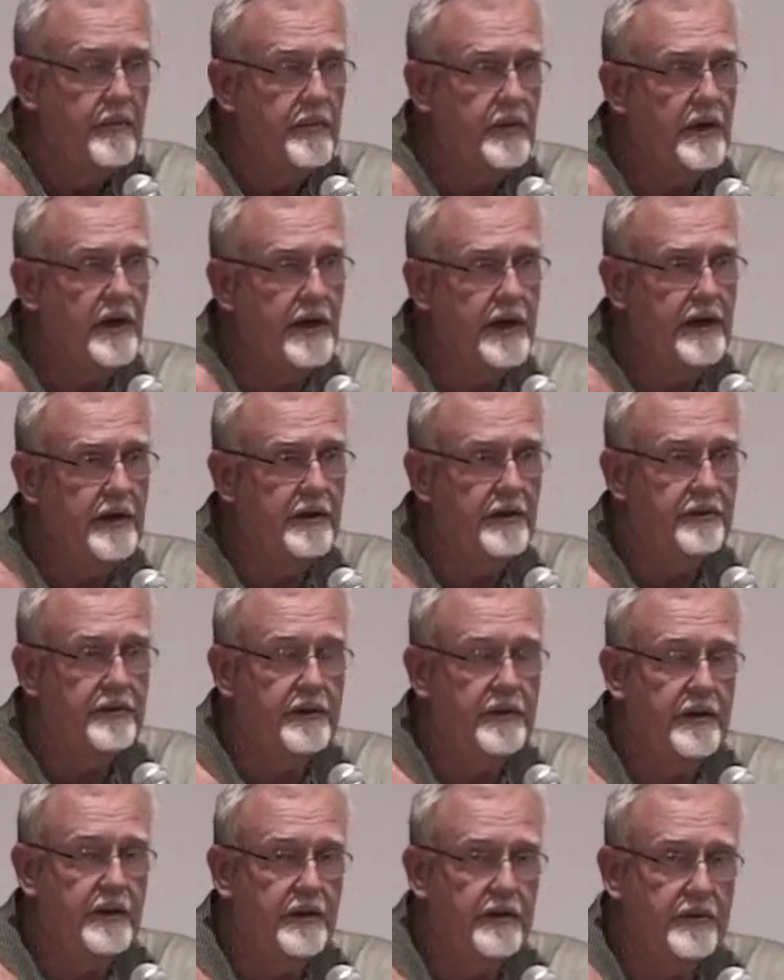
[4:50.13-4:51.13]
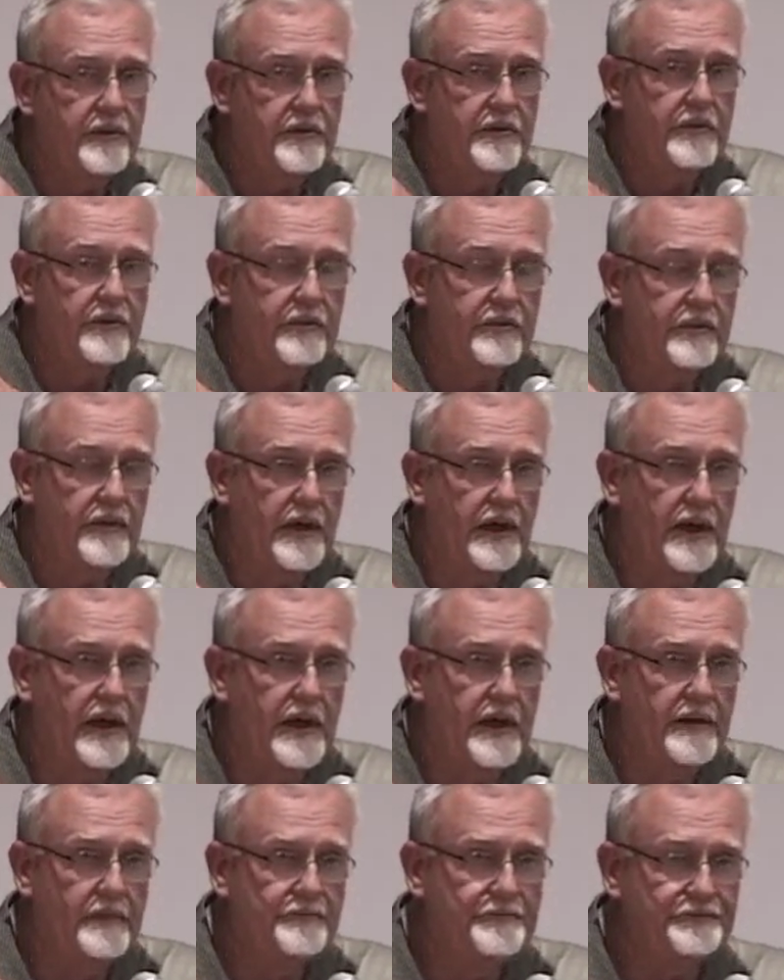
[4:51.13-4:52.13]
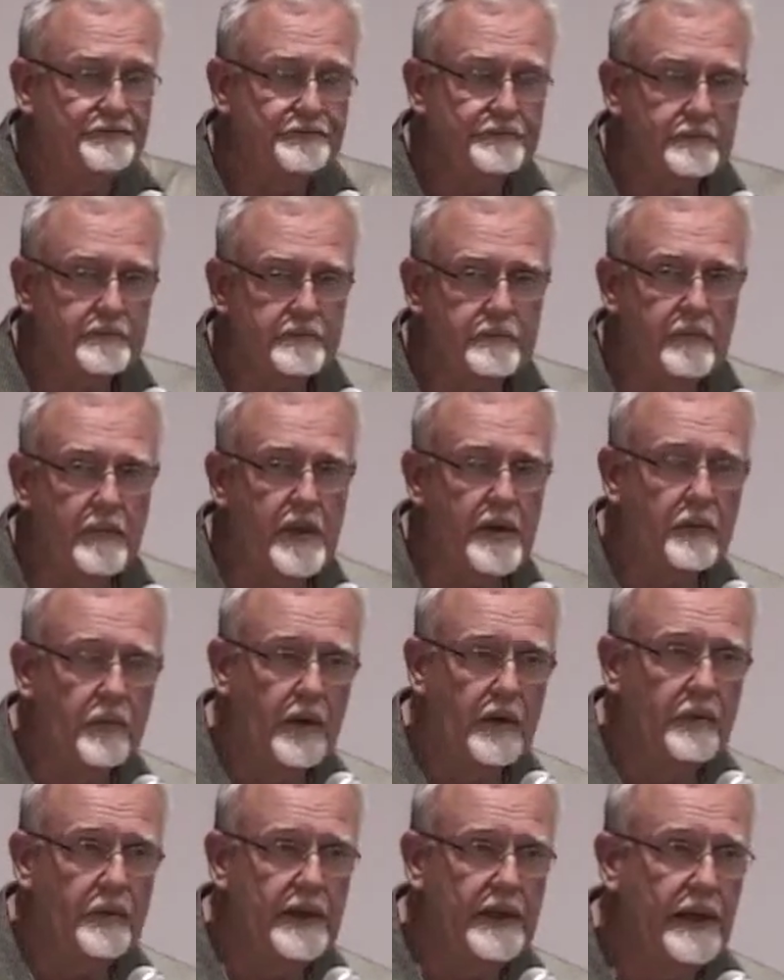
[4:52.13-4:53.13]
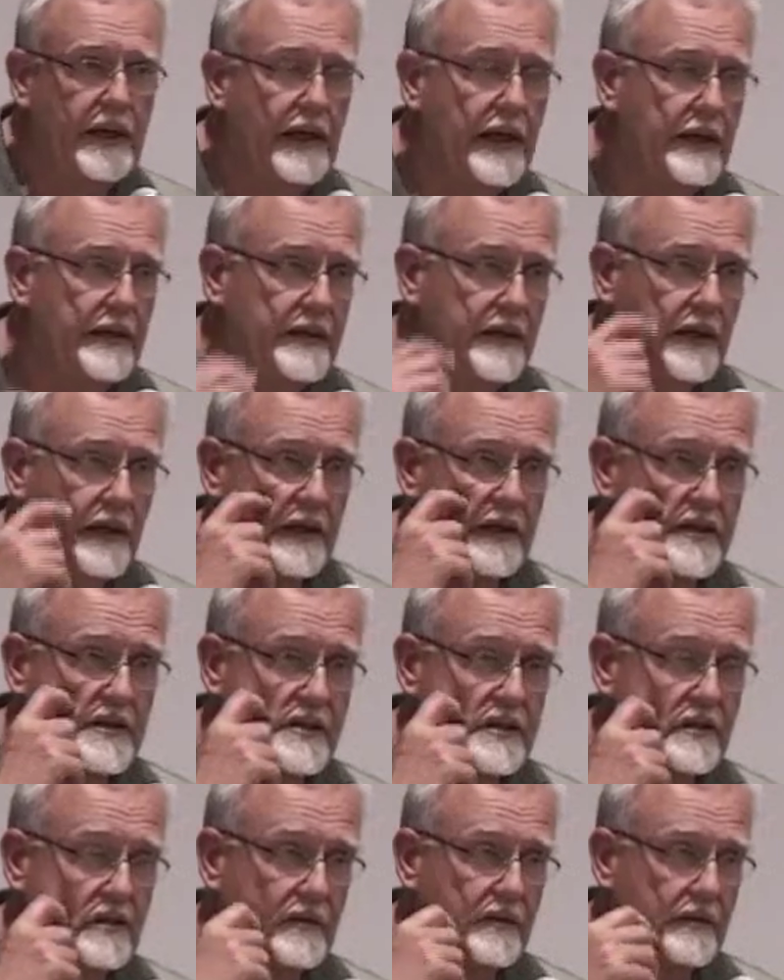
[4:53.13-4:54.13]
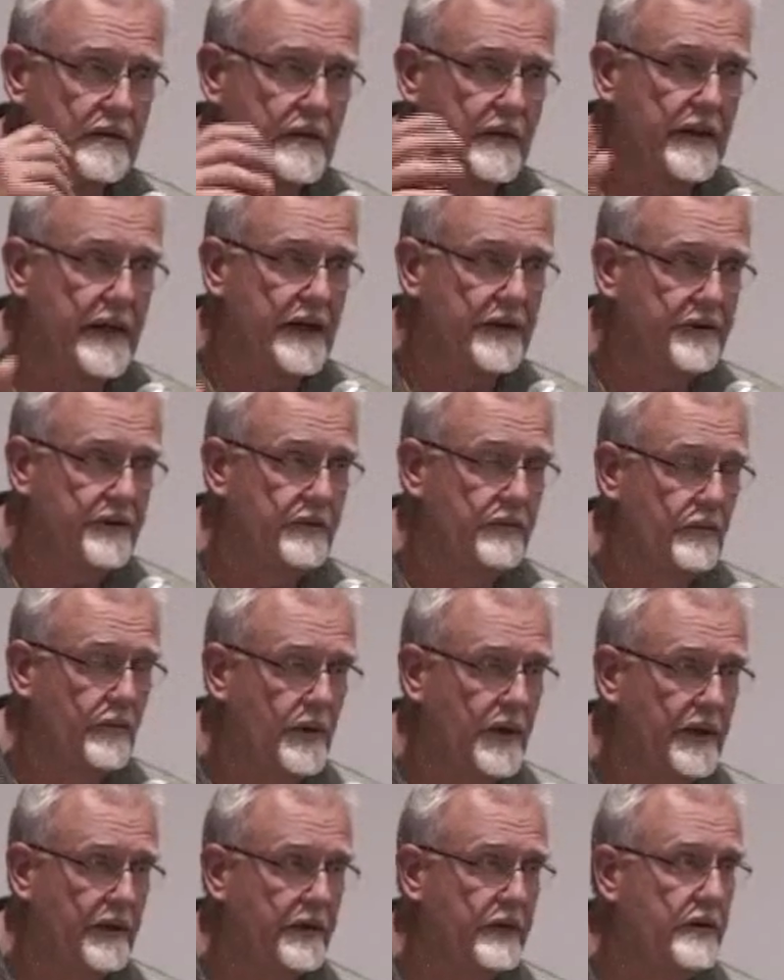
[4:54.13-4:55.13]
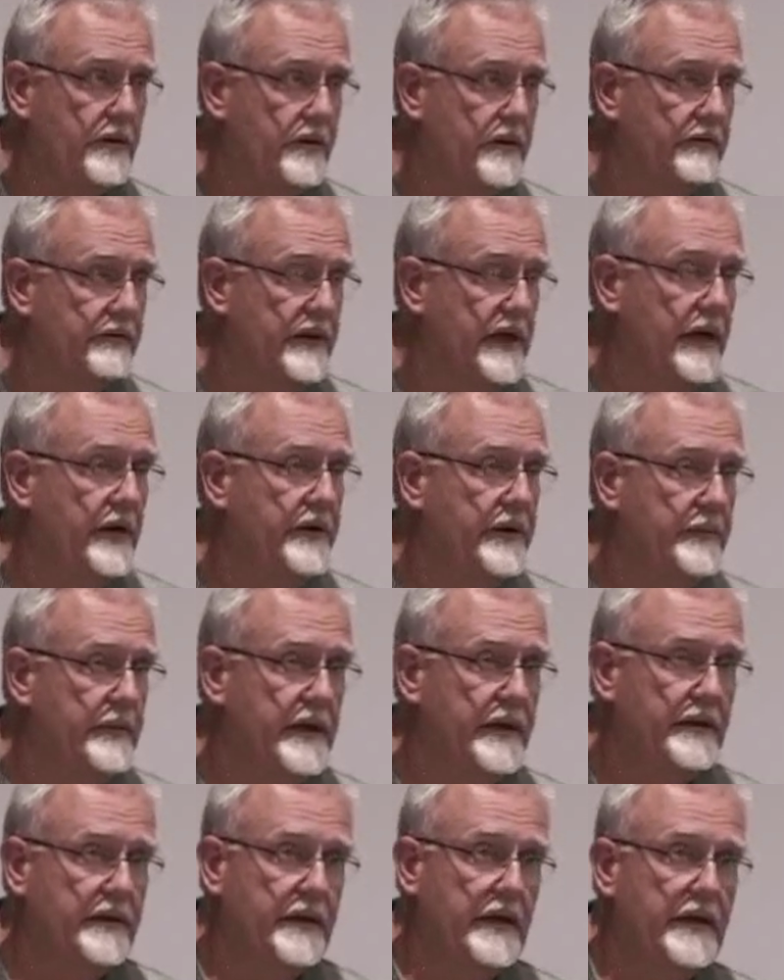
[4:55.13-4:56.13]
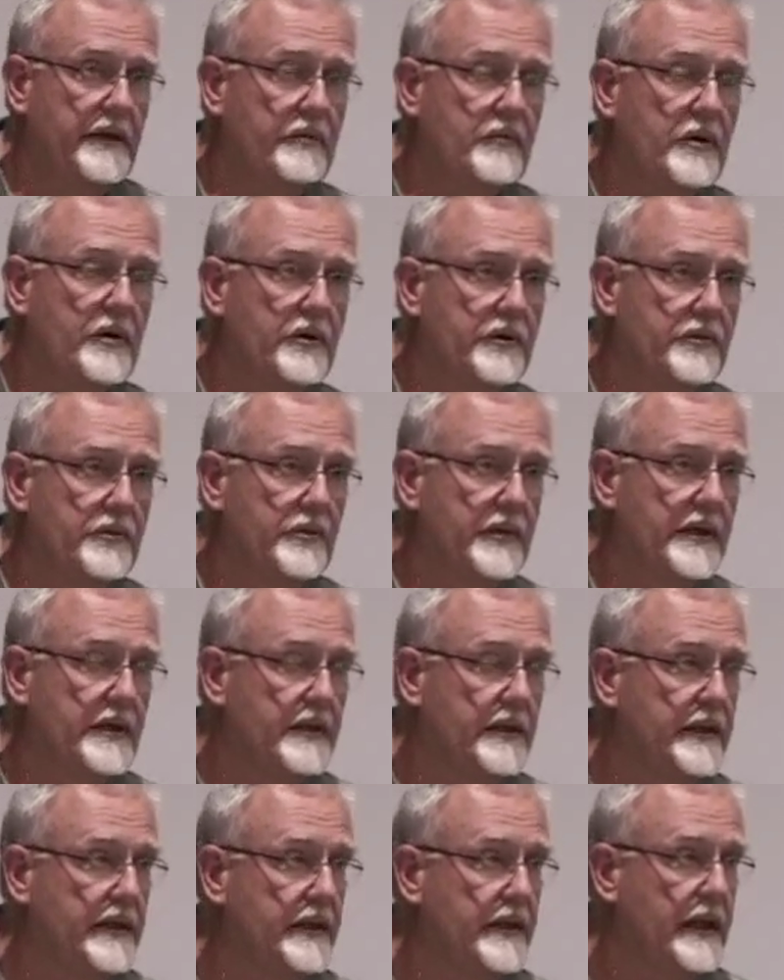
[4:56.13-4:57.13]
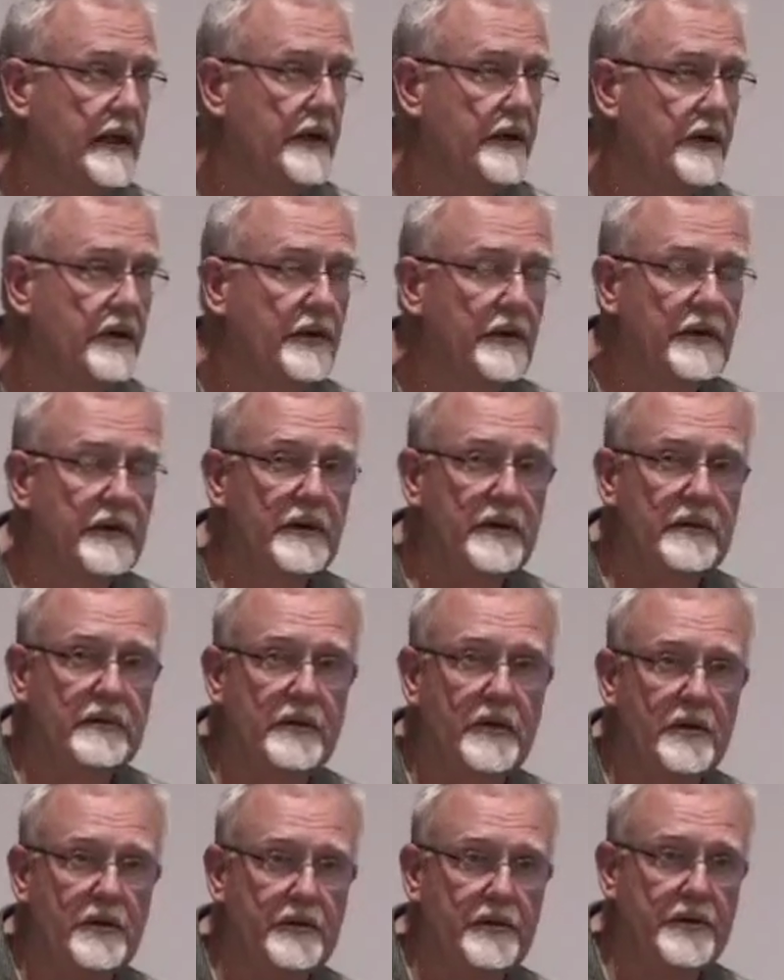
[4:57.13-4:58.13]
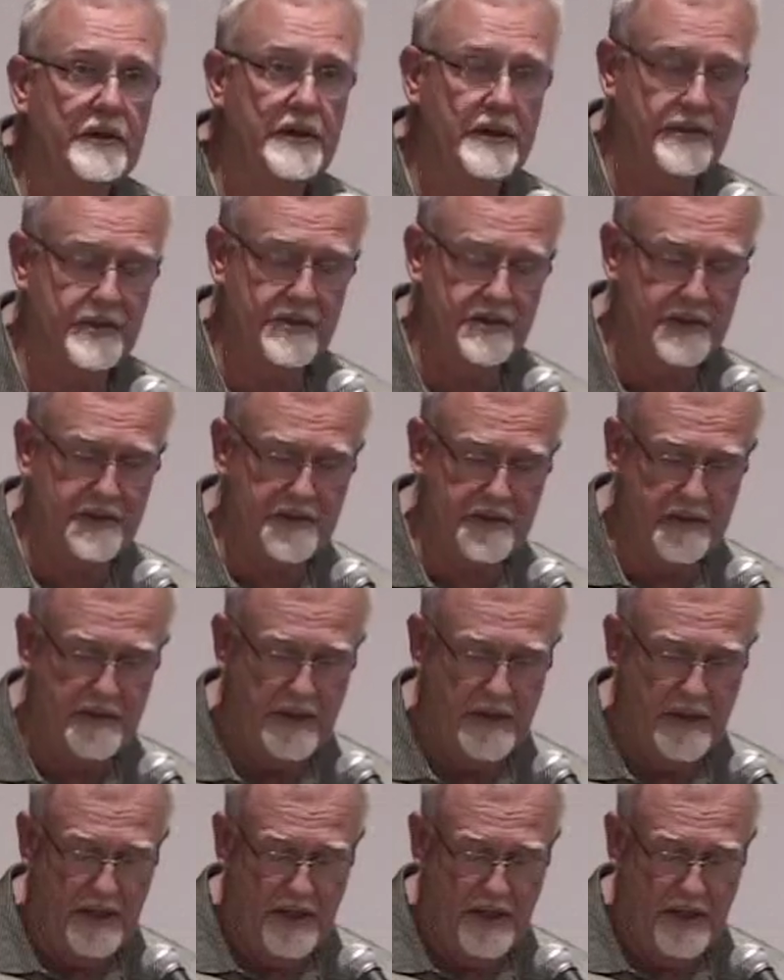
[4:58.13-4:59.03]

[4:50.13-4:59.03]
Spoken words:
Prior, to the flood, what we had done is that 1/3 of county maintained roads, we cleaned out all the ditches,